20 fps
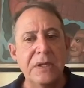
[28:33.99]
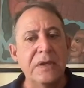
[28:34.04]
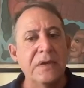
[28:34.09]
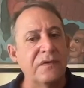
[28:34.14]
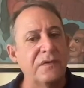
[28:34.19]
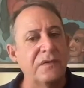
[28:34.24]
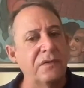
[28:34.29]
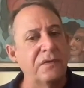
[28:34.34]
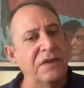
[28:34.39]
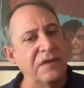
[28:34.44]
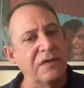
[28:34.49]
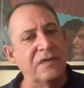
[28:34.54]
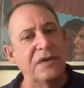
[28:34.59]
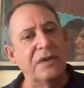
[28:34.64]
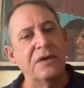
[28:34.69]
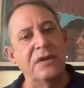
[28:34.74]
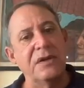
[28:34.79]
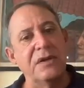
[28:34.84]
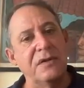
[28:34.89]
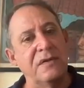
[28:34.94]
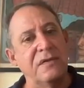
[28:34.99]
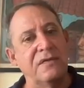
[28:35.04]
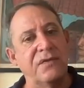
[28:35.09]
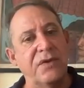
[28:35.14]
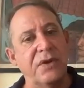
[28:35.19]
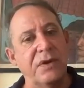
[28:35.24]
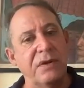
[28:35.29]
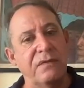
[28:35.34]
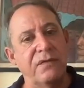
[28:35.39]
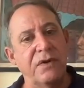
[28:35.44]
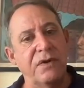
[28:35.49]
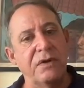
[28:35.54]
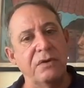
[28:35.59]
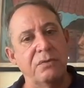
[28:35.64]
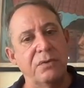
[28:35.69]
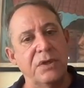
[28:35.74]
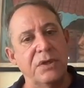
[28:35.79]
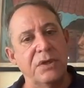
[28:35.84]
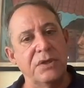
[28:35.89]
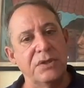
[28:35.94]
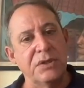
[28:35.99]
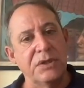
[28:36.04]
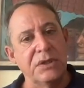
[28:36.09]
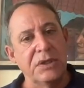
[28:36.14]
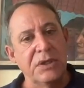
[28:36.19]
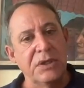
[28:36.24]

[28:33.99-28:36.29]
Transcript: So this area is very, very rich,